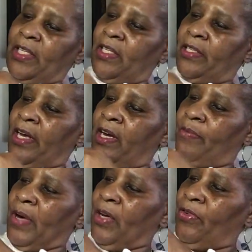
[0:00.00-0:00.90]
these.
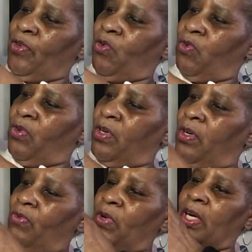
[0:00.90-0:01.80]
Um, I don't know
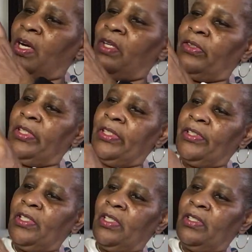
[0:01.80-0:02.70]
what color
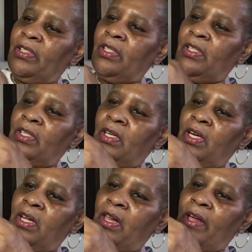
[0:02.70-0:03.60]
this is.
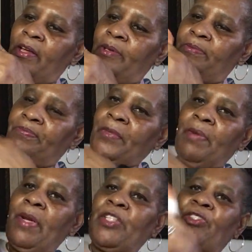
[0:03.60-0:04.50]
Um,
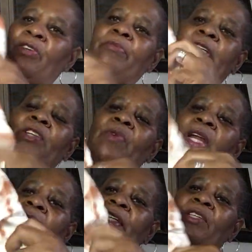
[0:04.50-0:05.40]
I'm not sure, but anyway, I
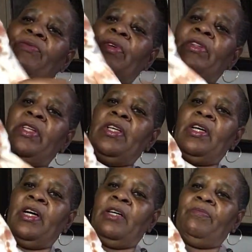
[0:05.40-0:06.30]
liked it for the
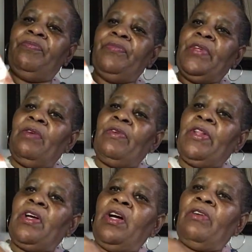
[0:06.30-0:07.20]
um, for
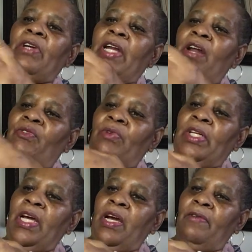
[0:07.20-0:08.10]
the color because I don't
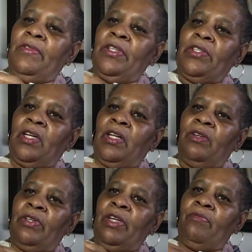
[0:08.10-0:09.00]
really have this
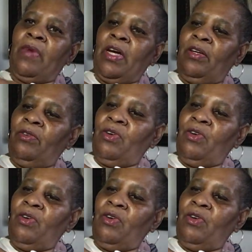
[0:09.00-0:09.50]
color in my